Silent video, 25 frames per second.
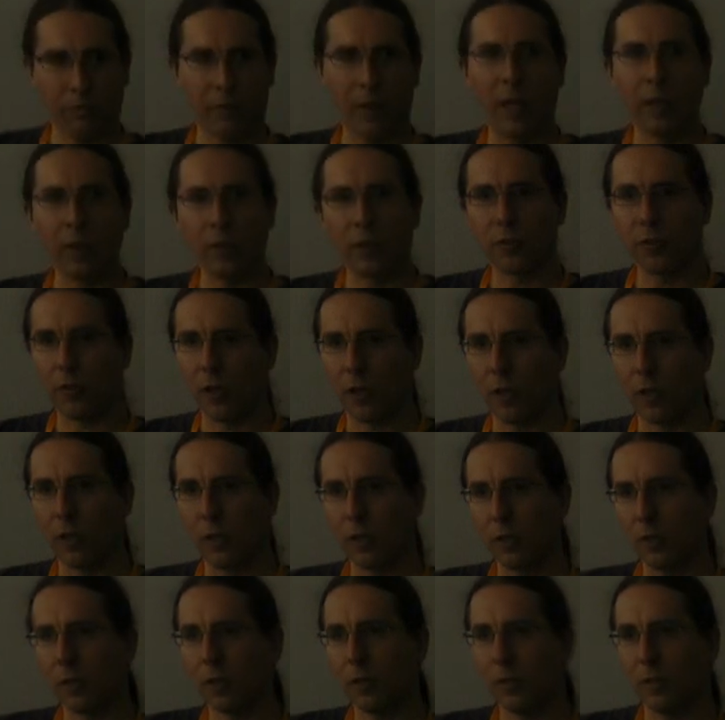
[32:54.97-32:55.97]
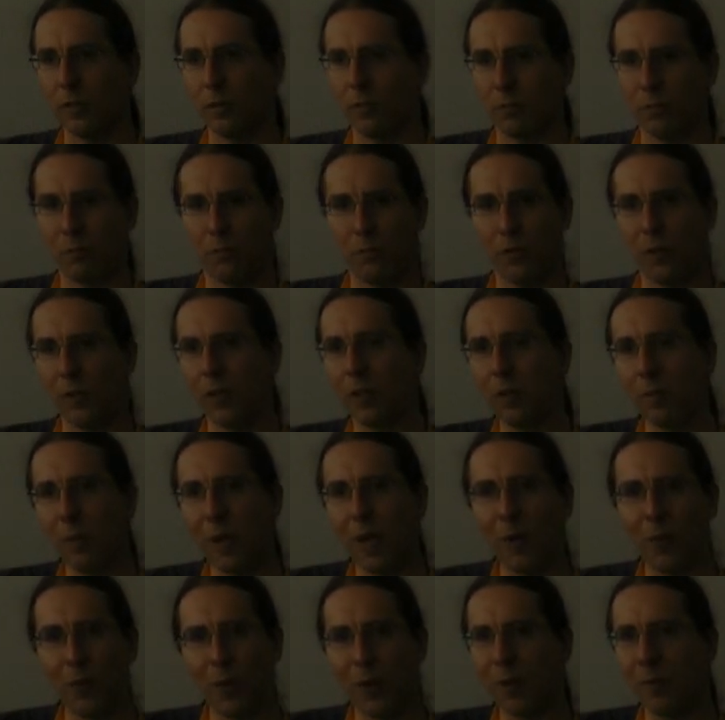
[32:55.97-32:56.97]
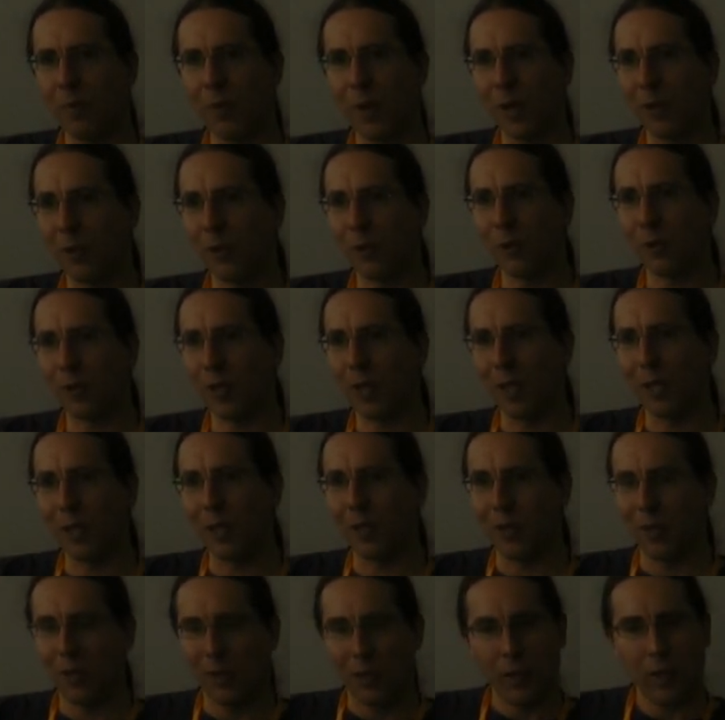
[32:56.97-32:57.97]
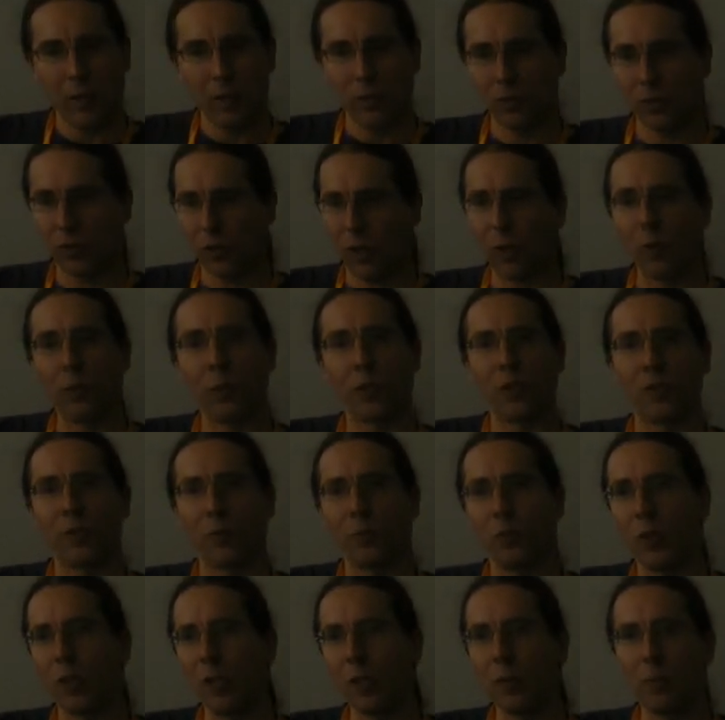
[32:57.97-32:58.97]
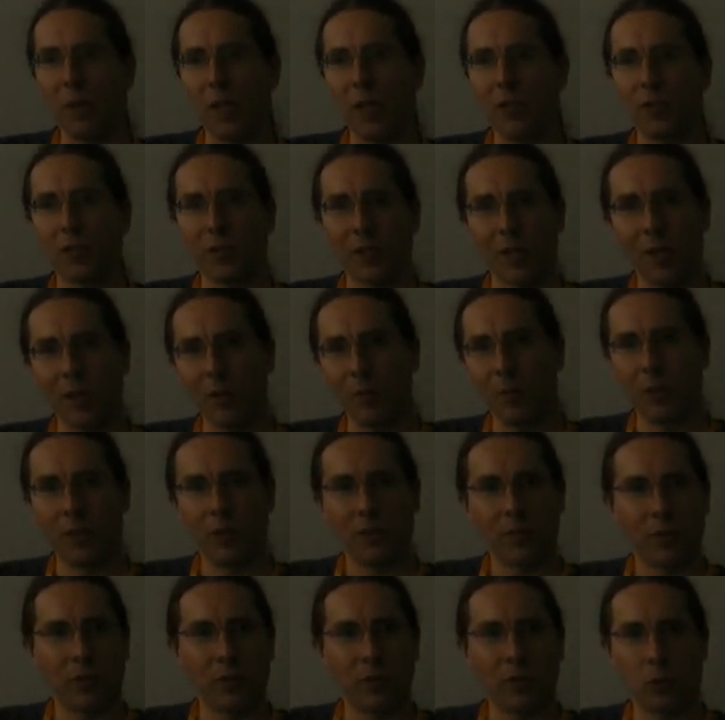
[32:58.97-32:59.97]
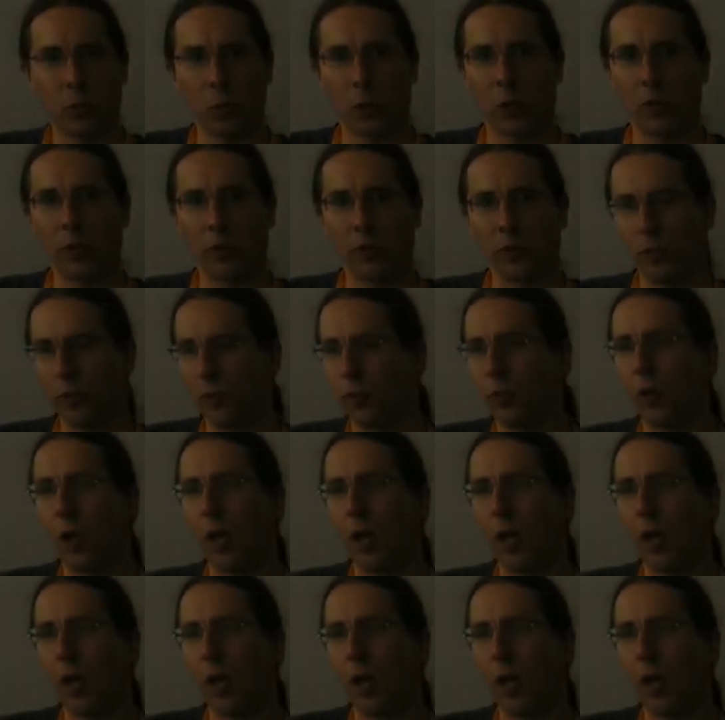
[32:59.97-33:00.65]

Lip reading: find a song, think about what it might look like, start with some really basic elements like squares and